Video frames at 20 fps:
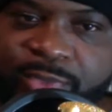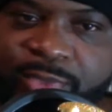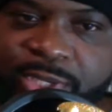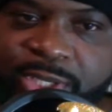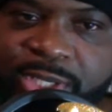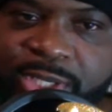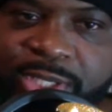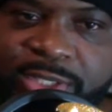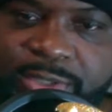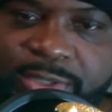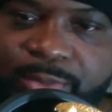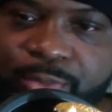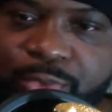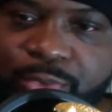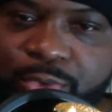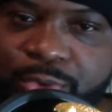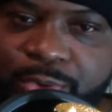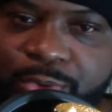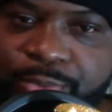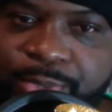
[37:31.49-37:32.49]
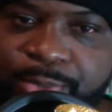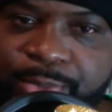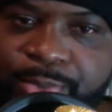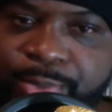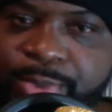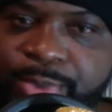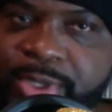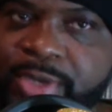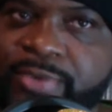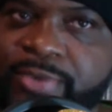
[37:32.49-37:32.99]
I guess some more people
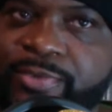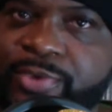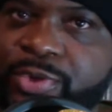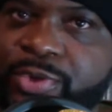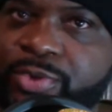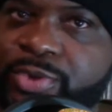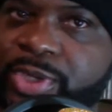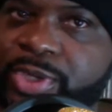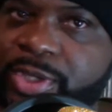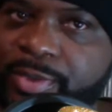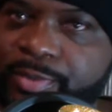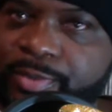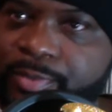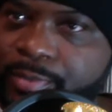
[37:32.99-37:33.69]
been viewing it.